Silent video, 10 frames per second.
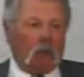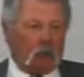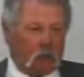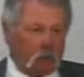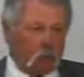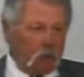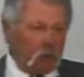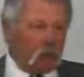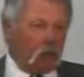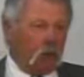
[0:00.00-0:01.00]
Got to the
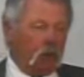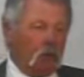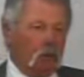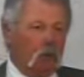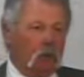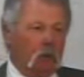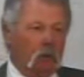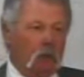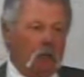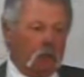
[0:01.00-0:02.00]
bridge,
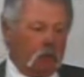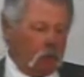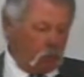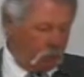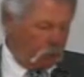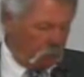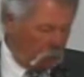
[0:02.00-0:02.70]
had 2